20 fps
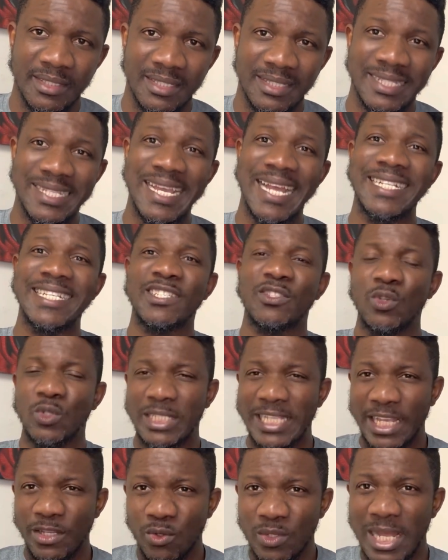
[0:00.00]
That is to
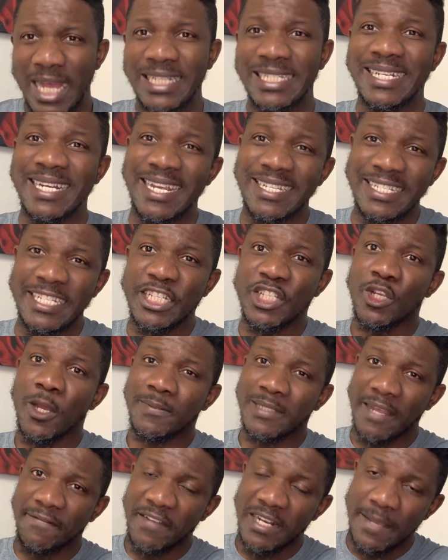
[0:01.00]
tell you that there are still
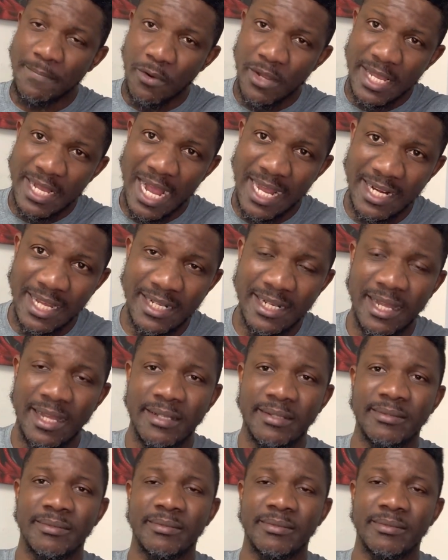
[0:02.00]
jobs available in Canada.